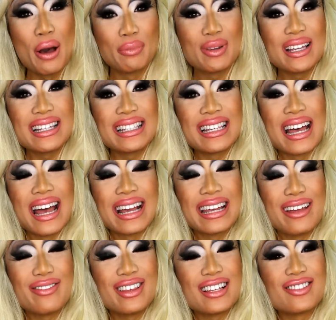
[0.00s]
Please
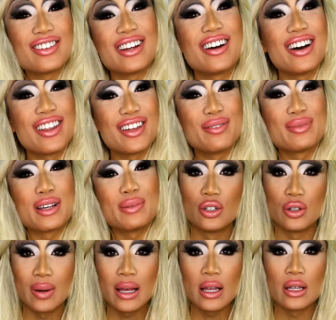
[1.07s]
give this video a thumbs up.
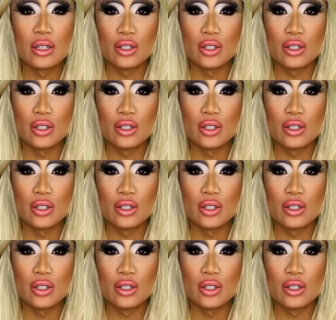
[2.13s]
Do it.